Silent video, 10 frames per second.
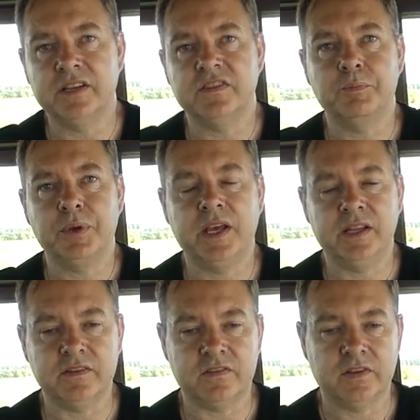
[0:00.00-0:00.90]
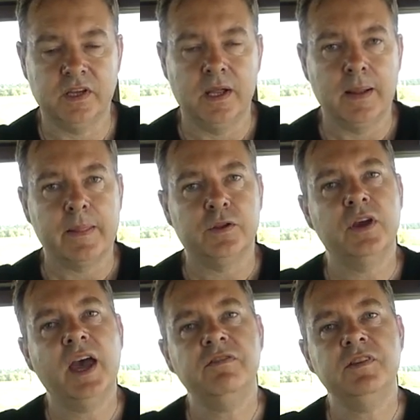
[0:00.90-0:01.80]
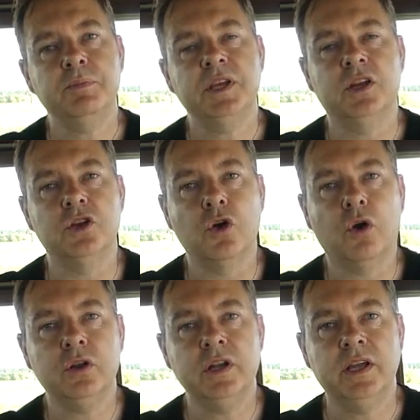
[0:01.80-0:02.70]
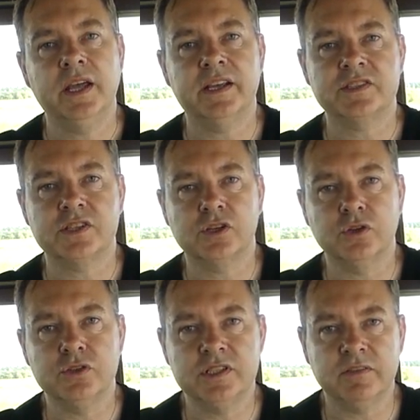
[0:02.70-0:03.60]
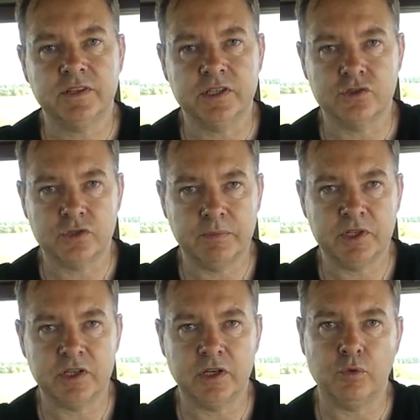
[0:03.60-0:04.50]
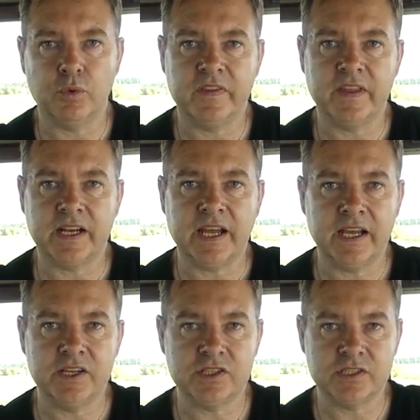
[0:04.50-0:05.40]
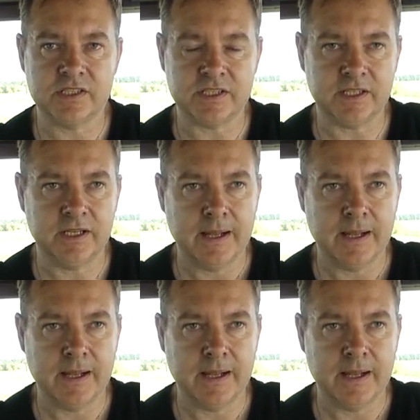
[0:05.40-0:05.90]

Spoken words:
it depends. You have to be a non-exclusive contributor with that agency.